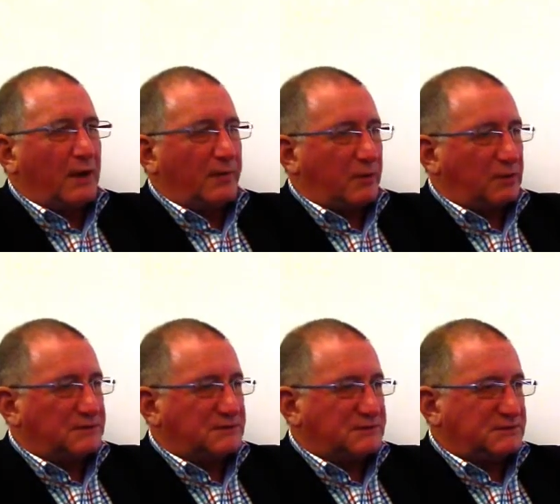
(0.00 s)

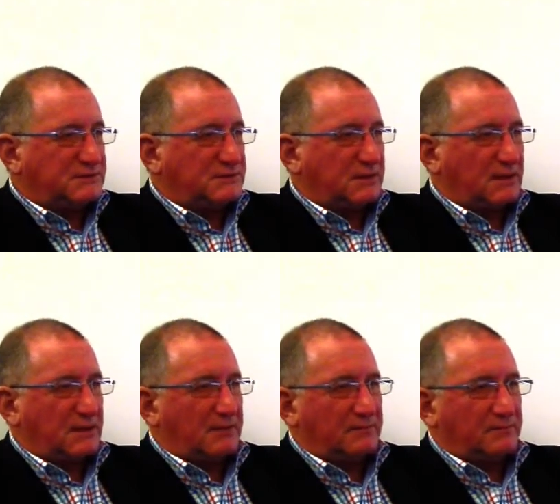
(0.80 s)
policies
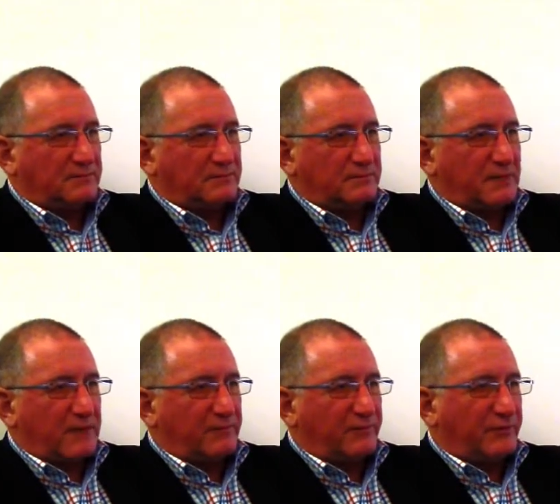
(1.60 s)

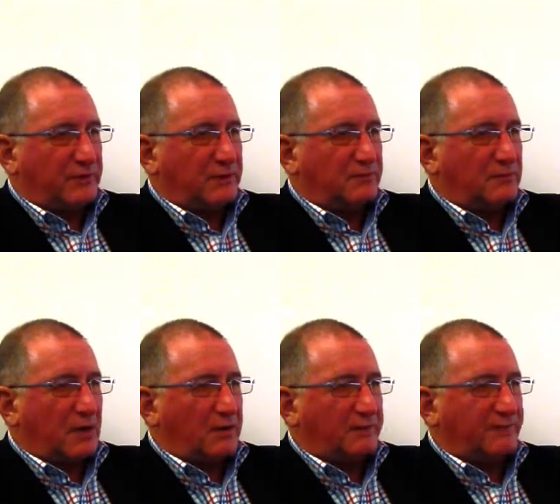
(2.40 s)
over a 3-year
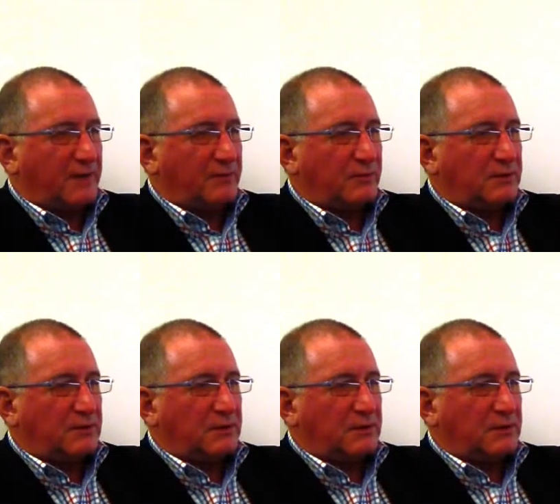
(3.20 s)
rolling framework.